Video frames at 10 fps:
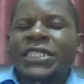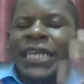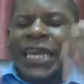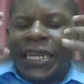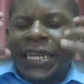
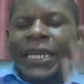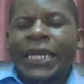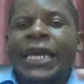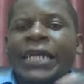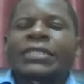gained in
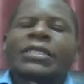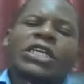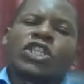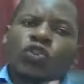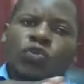class
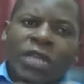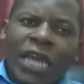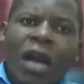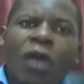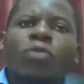to
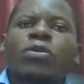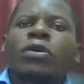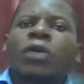now